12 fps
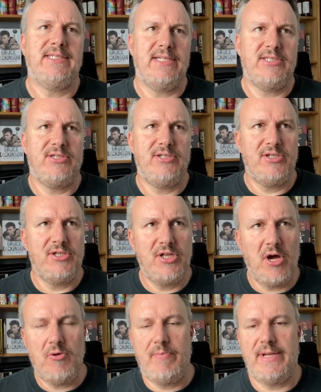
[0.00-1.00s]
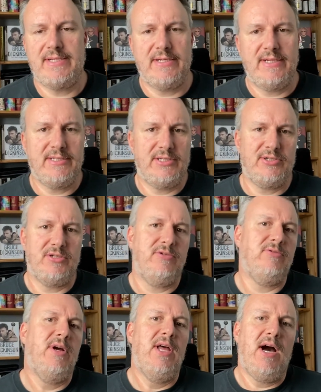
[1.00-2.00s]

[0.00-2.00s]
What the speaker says: There's no bitterness at all.